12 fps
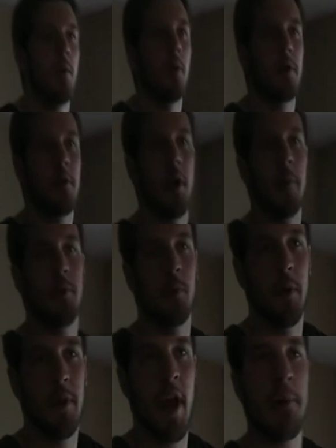What corruption
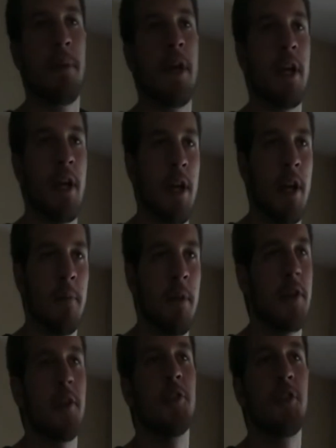would that be,
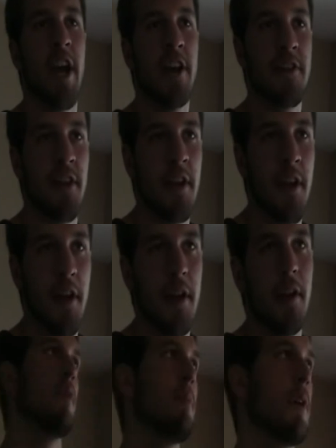Mr. Jackson?
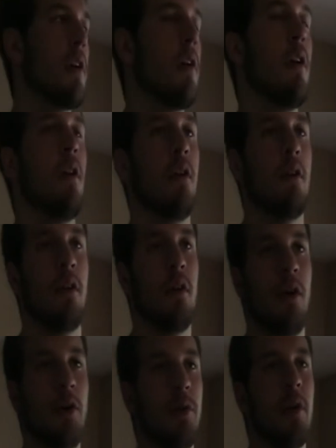
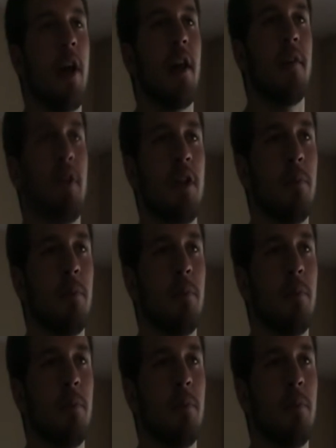Or do you not have any